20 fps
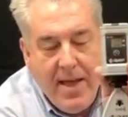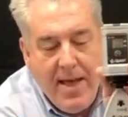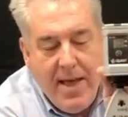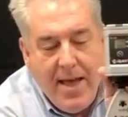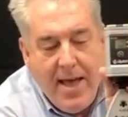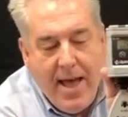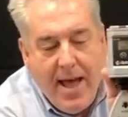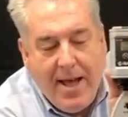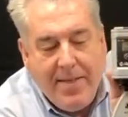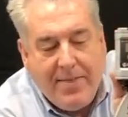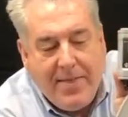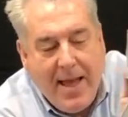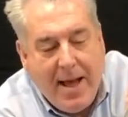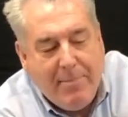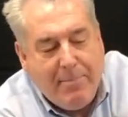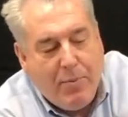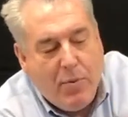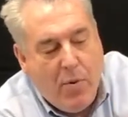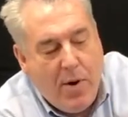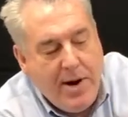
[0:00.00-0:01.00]
At
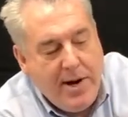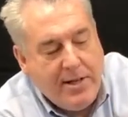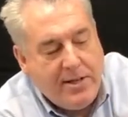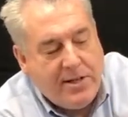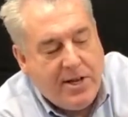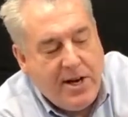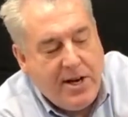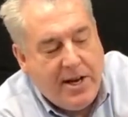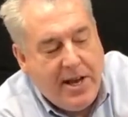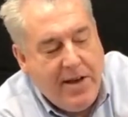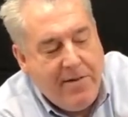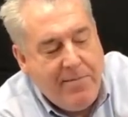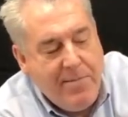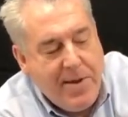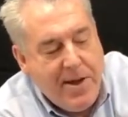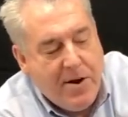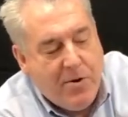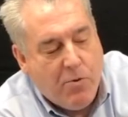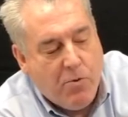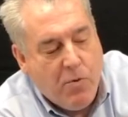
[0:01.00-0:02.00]
that point, it's going to give
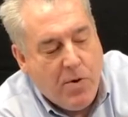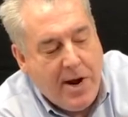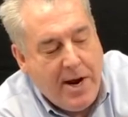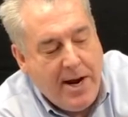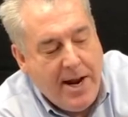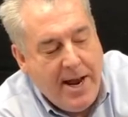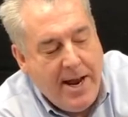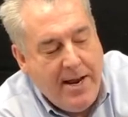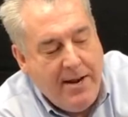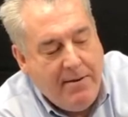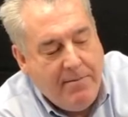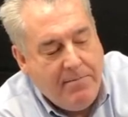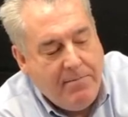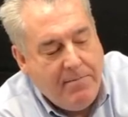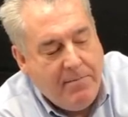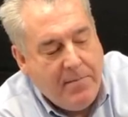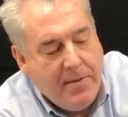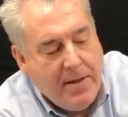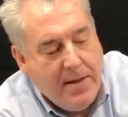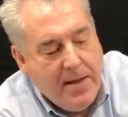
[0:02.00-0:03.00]
me a reading.
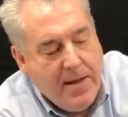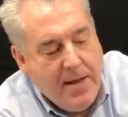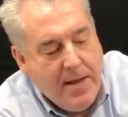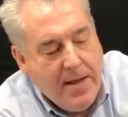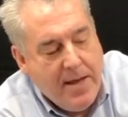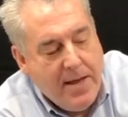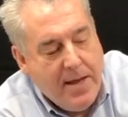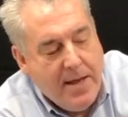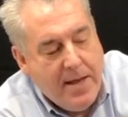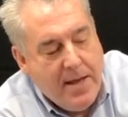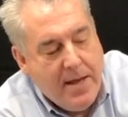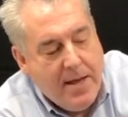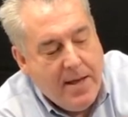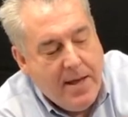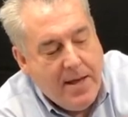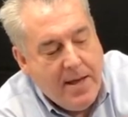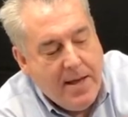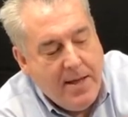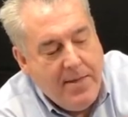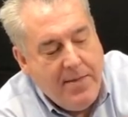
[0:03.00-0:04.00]

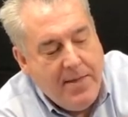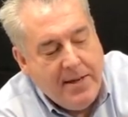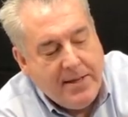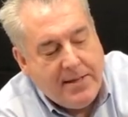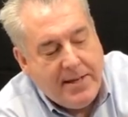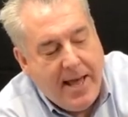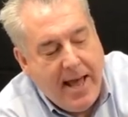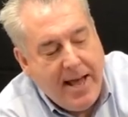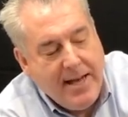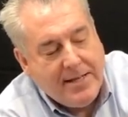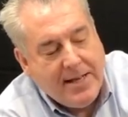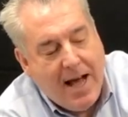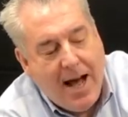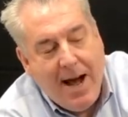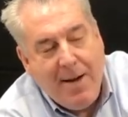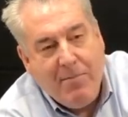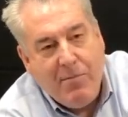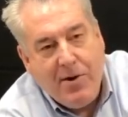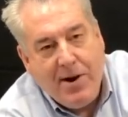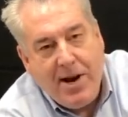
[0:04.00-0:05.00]
In this case,
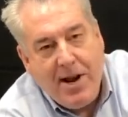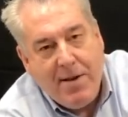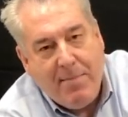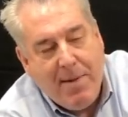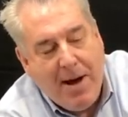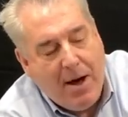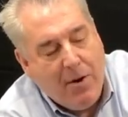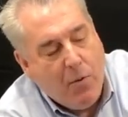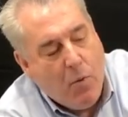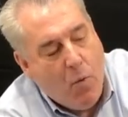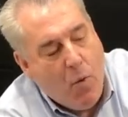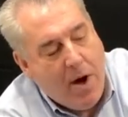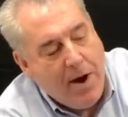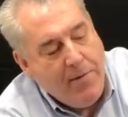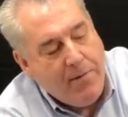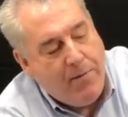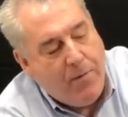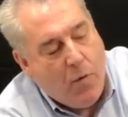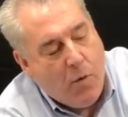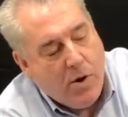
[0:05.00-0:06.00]
I'm reading about
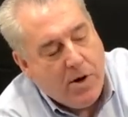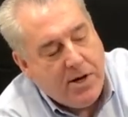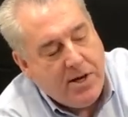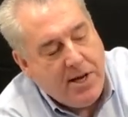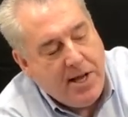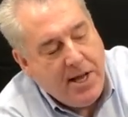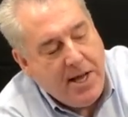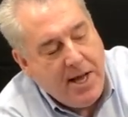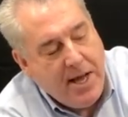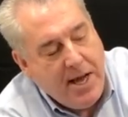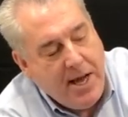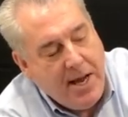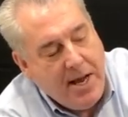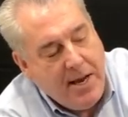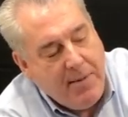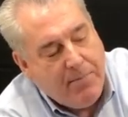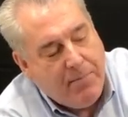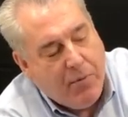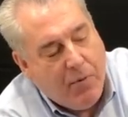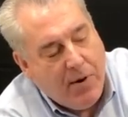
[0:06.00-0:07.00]

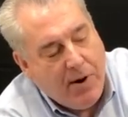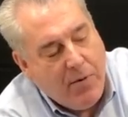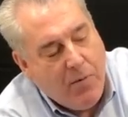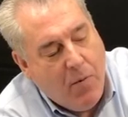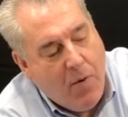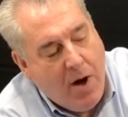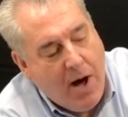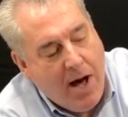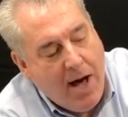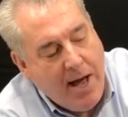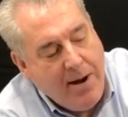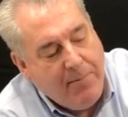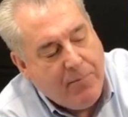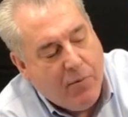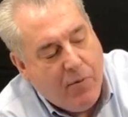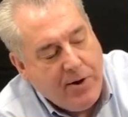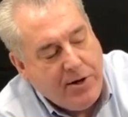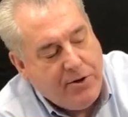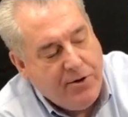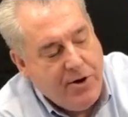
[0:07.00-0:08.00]
114.1,
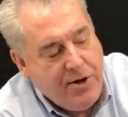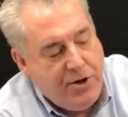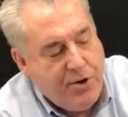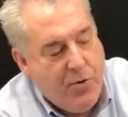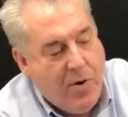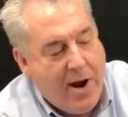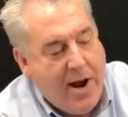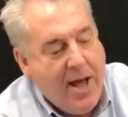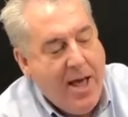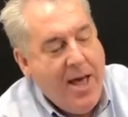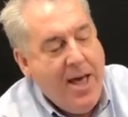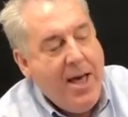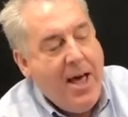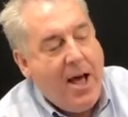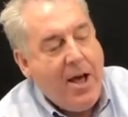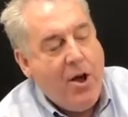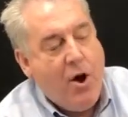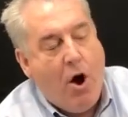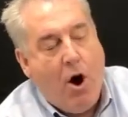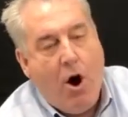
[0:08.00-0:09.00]
0.2.
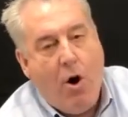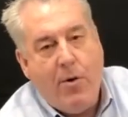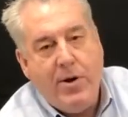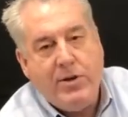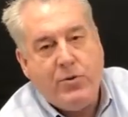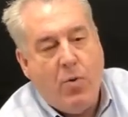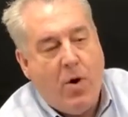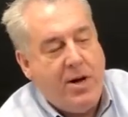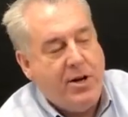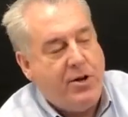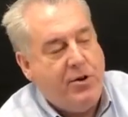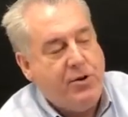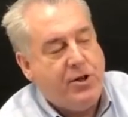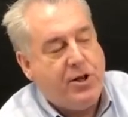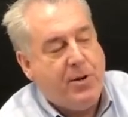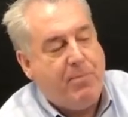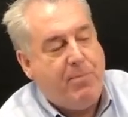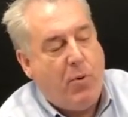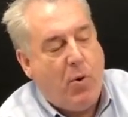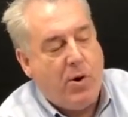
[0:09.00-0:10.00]
You always want to
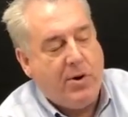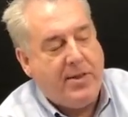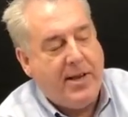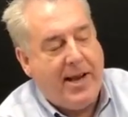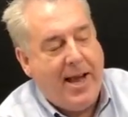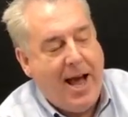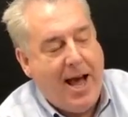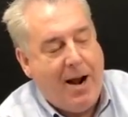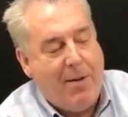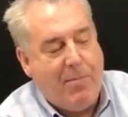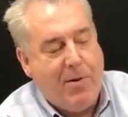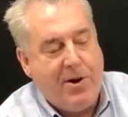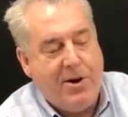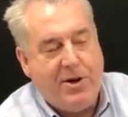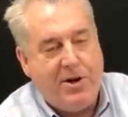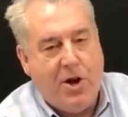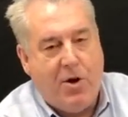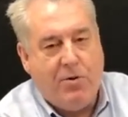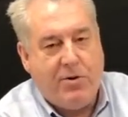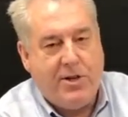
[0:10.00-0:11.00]
support the calibrator.
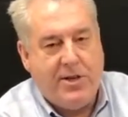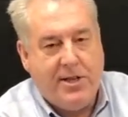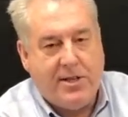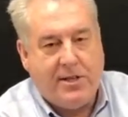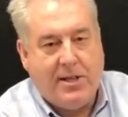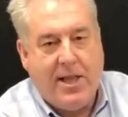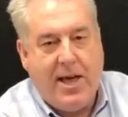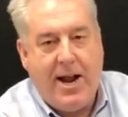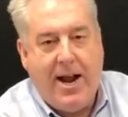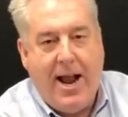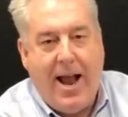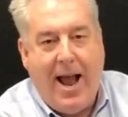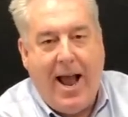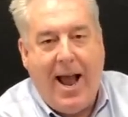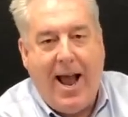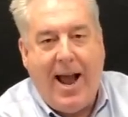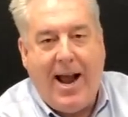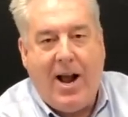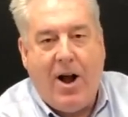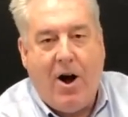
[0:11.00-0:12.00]
Don't just let it
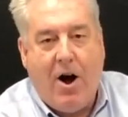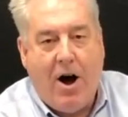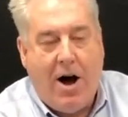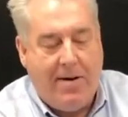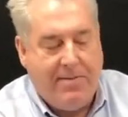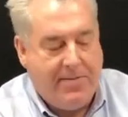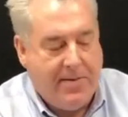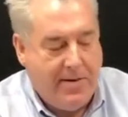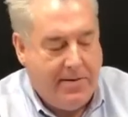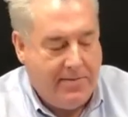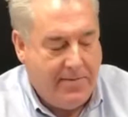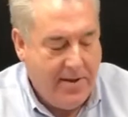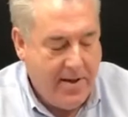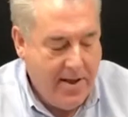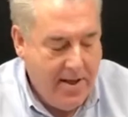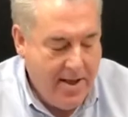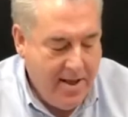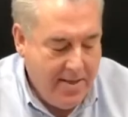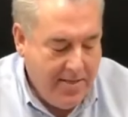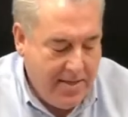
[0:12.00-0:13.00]
hang off of
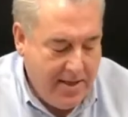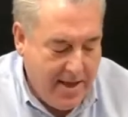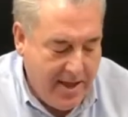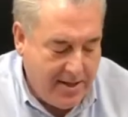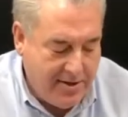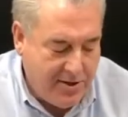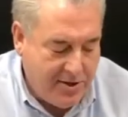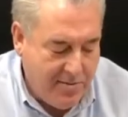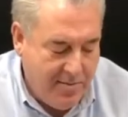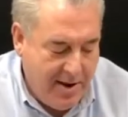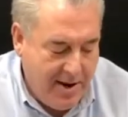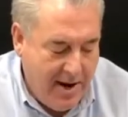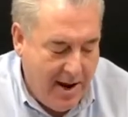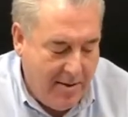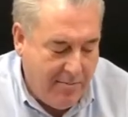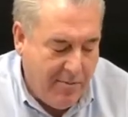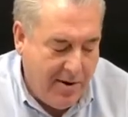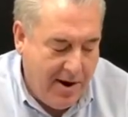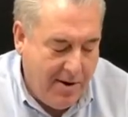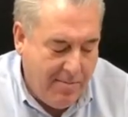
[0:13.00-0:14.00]
the instrument.
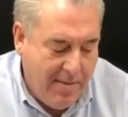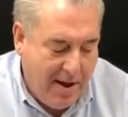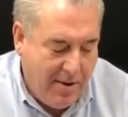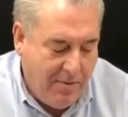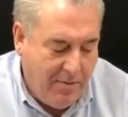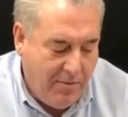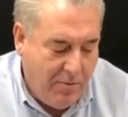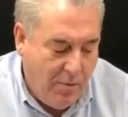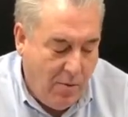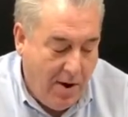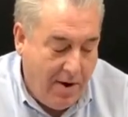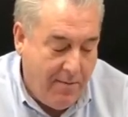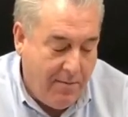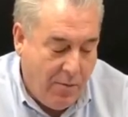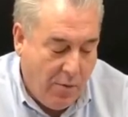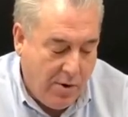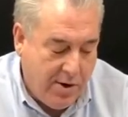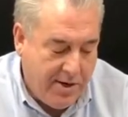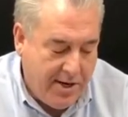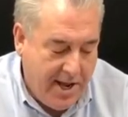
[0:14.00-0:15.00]
I'm reading about
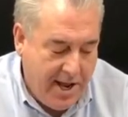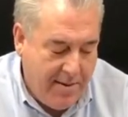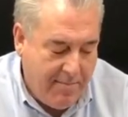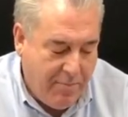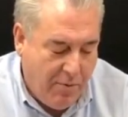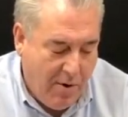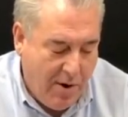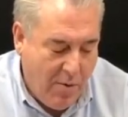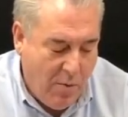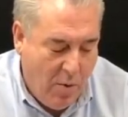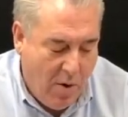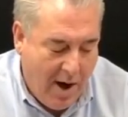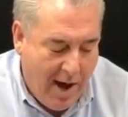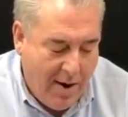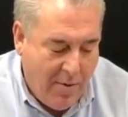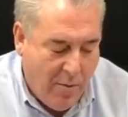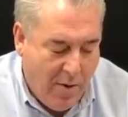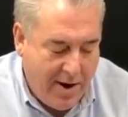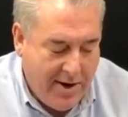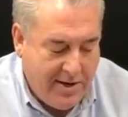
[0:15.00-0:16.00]
114.1,
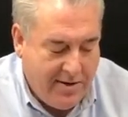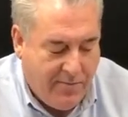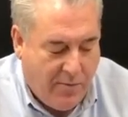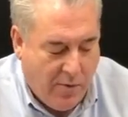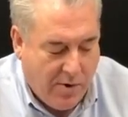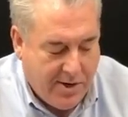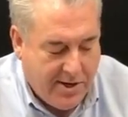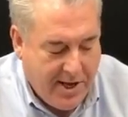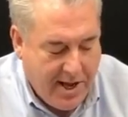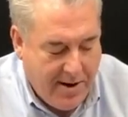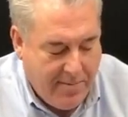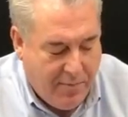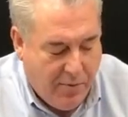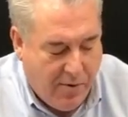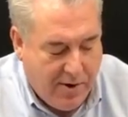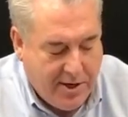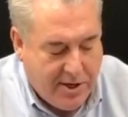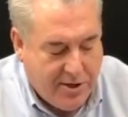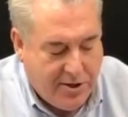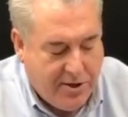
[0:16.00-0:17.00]

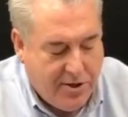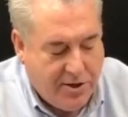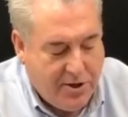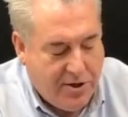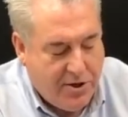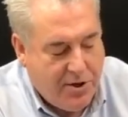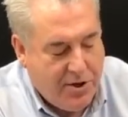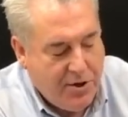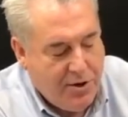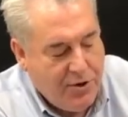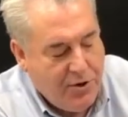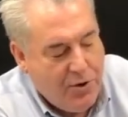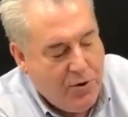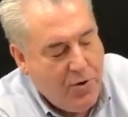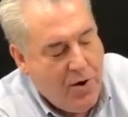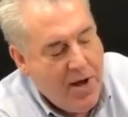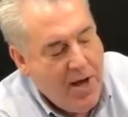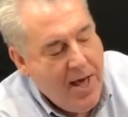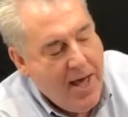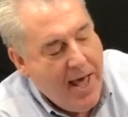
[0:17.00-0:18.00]

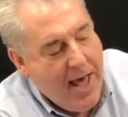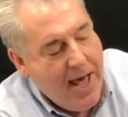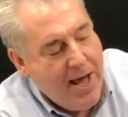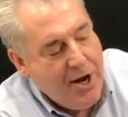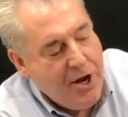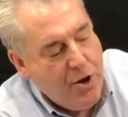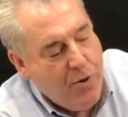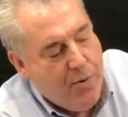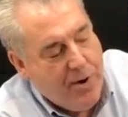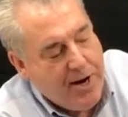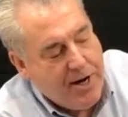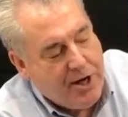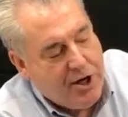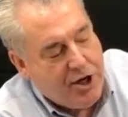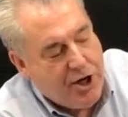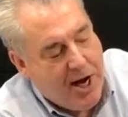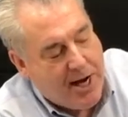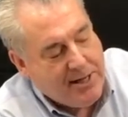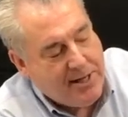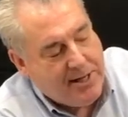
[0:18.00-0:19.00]
114.2, and you would
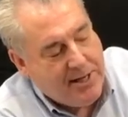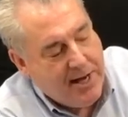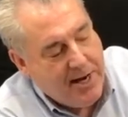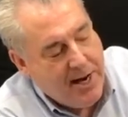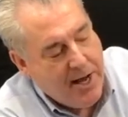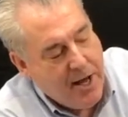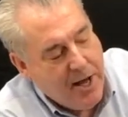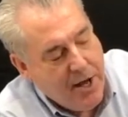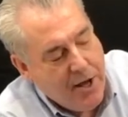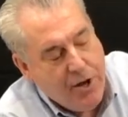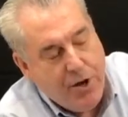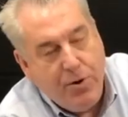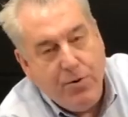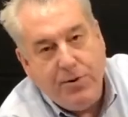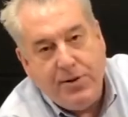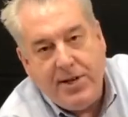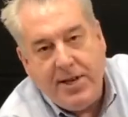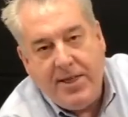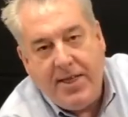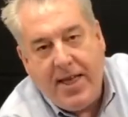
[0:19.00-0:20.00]
adjust it
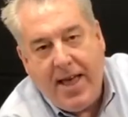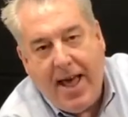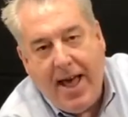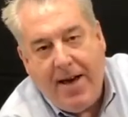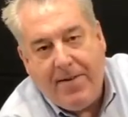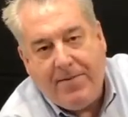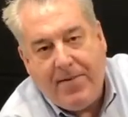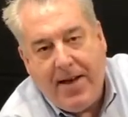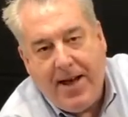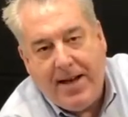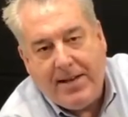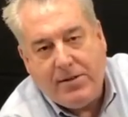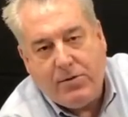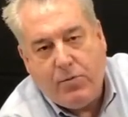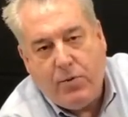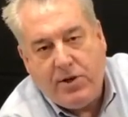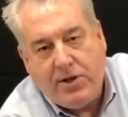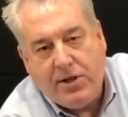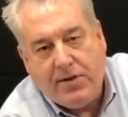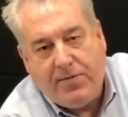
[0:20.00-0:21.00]
using the FS,
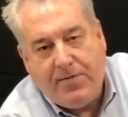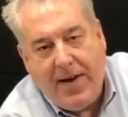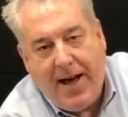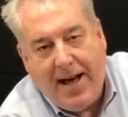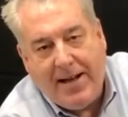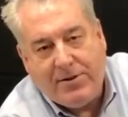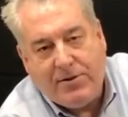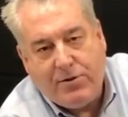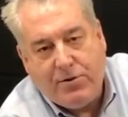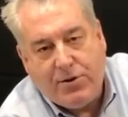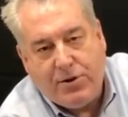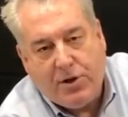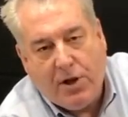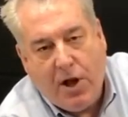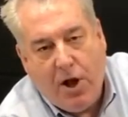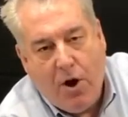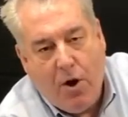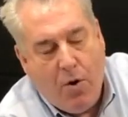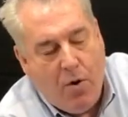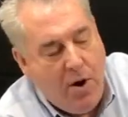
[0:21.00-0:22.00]
which is fast or
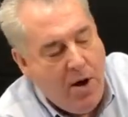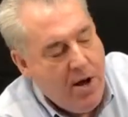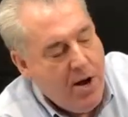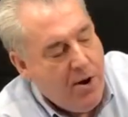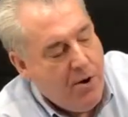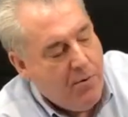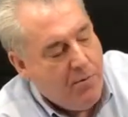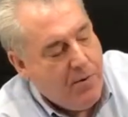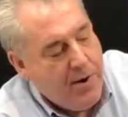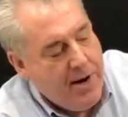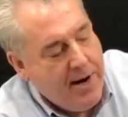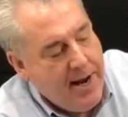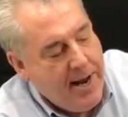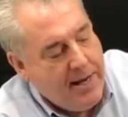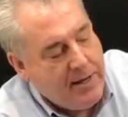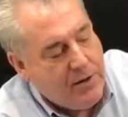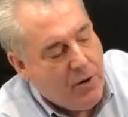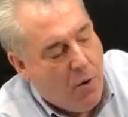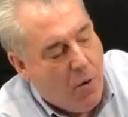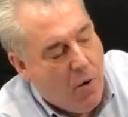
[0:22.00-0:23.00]
slow
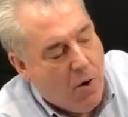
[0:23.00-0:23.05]
readings, or